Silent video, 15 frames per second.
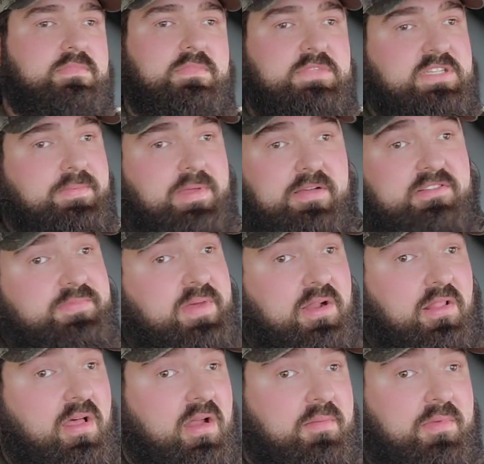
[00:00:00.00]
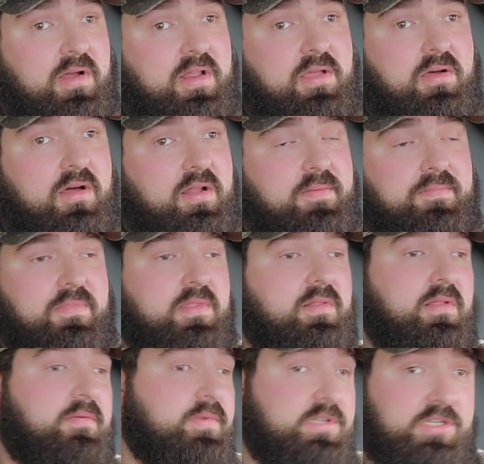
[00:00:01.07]
Except I spent a lot of money on it,
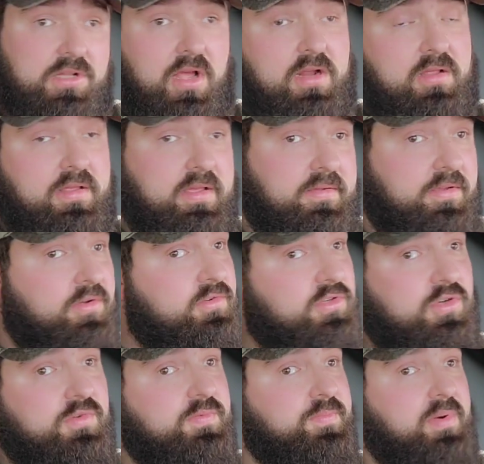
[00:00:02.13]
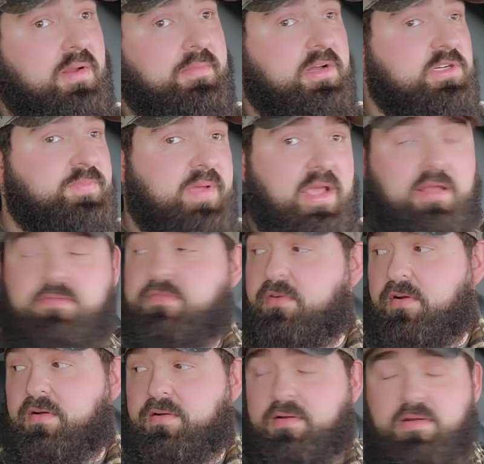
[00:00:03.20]
which luckily YouTube's pretty much paid
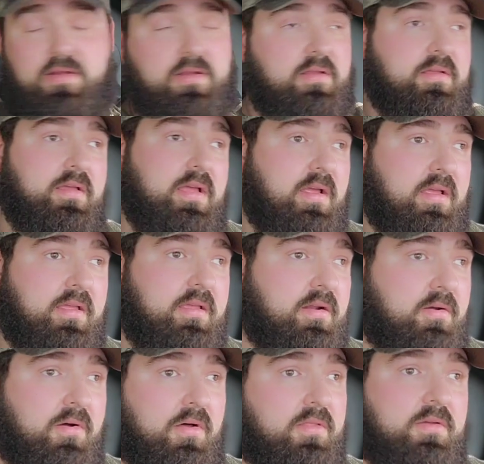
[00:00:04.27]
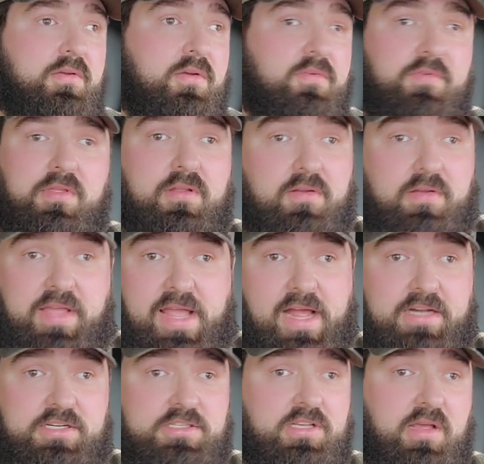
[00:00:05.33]
for, you know, all the goofy little
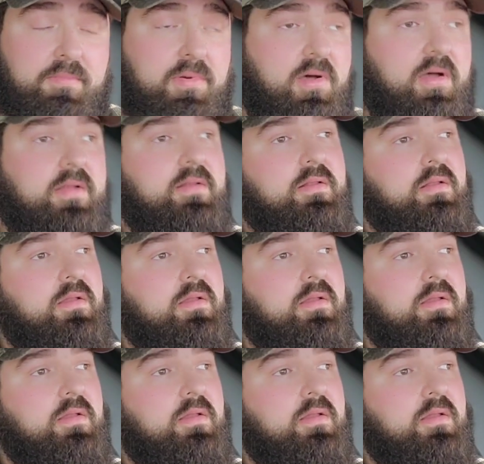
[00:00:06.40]
gadgets I bought